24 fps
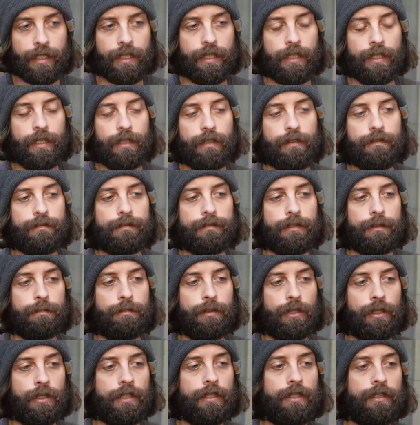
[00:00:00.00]
of a
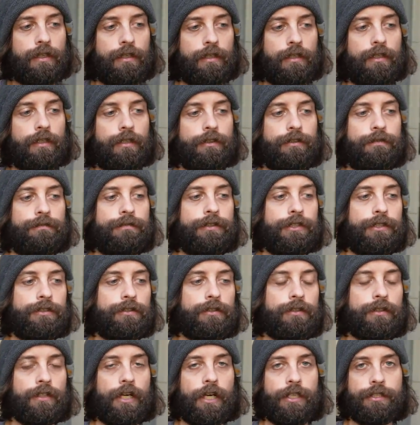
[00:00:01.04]
book called The
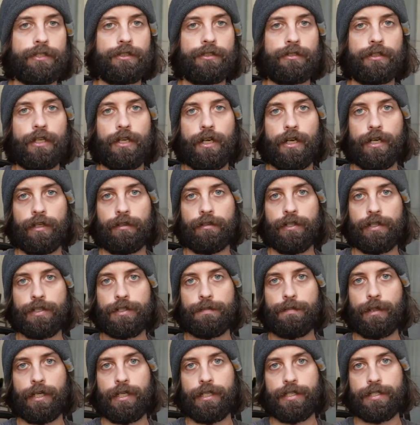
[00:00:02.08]
Futurological Congress
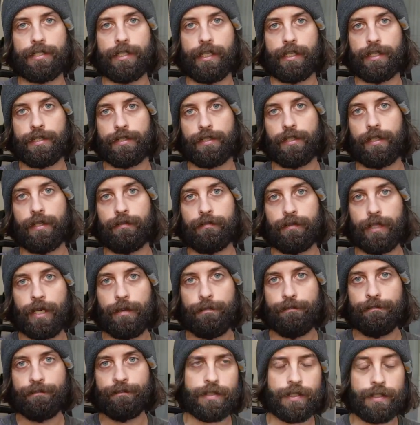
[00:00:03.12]
by Stanislav Lem.